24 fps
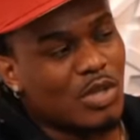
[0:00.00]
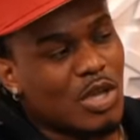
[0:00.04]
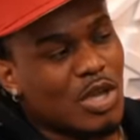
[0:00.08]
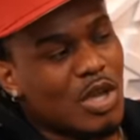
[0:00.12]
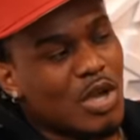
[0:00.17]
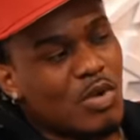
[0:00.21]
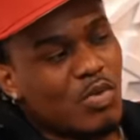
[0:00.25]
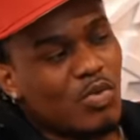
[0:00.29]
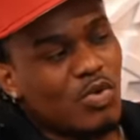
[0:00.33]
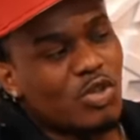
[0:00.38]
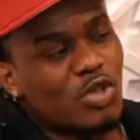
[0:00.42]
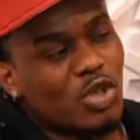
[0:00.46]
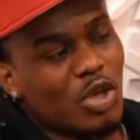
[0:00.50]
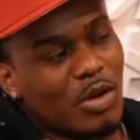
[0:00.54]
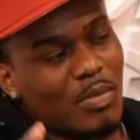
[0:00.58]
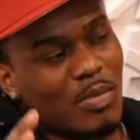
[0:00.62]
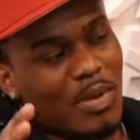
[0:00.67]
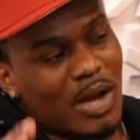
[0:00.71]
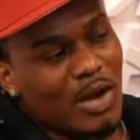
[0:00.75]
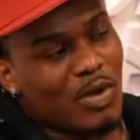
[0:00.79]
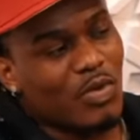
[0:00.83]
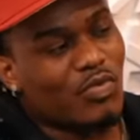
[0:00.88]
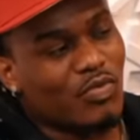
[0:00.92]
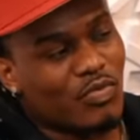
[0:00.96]
I'm leaving. We
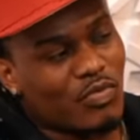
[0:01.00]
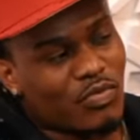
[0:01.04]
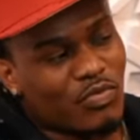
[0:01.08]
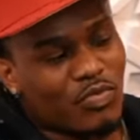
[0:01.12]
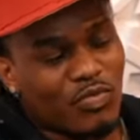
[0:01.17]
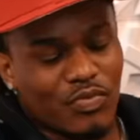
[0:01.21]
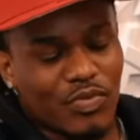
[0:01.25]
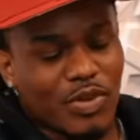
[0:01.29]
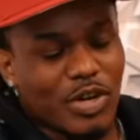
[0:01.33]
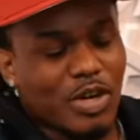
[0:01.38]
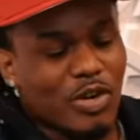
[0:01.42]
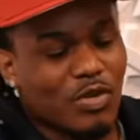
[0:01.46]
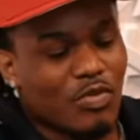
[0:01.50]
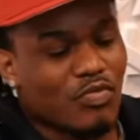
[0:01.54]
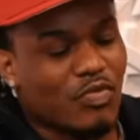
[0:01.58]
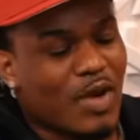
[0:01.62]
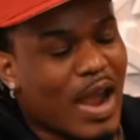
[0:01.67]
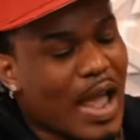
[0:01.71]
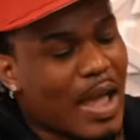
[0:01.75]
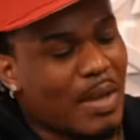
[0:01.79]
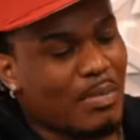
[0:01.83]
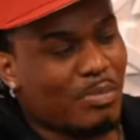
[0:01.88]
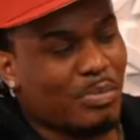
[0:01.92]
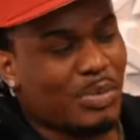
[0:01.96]
talking about real
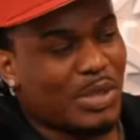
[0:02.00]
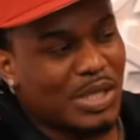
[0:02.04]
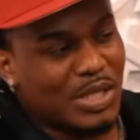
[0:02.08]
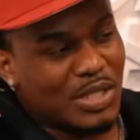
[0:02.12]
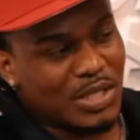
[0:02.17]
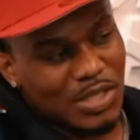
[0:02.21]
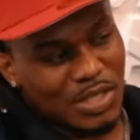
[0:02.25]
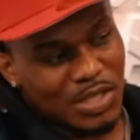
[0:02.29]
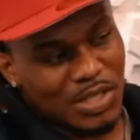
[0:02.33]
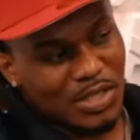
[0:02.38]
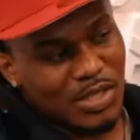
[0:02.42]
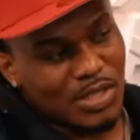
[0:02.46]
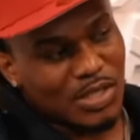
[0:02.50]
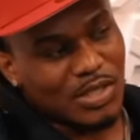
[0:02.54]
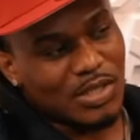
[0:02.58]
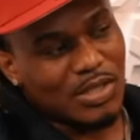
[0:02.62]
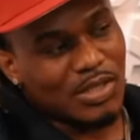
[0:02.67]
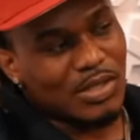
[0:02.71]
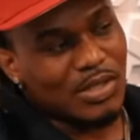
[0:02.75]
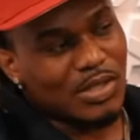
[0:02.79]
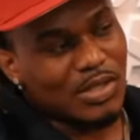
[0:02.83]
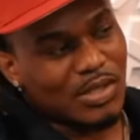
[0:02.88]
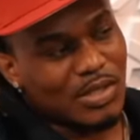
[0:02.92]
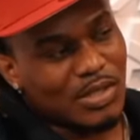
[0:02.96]
rap beats. I'm
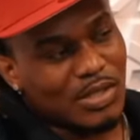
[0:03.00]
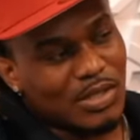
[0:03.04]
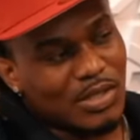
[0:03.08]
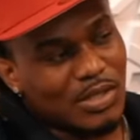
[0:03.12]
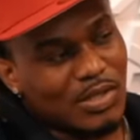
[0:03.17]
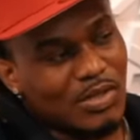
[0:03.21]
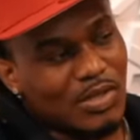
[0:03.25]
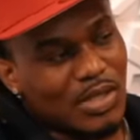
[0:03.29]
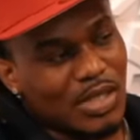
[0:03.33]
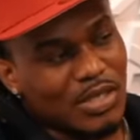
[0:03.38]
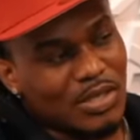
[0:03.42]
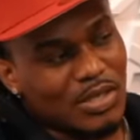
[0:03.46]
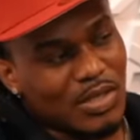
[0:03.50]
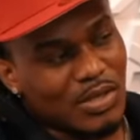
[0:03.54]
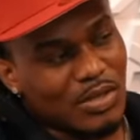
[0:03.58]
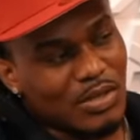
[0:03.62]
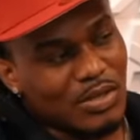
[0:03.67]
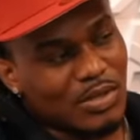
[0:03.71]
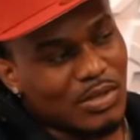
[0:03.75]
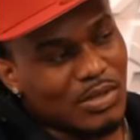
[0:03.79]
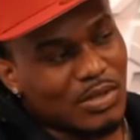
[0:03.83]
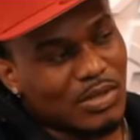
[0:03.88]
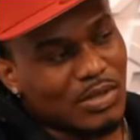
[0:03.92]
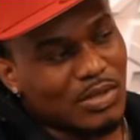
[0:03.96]
leaving you. You think
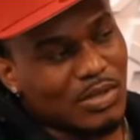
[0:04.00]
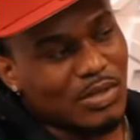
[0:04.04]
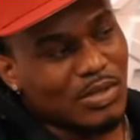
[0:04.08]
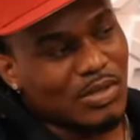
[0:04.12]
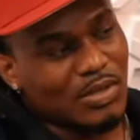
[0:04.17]
so?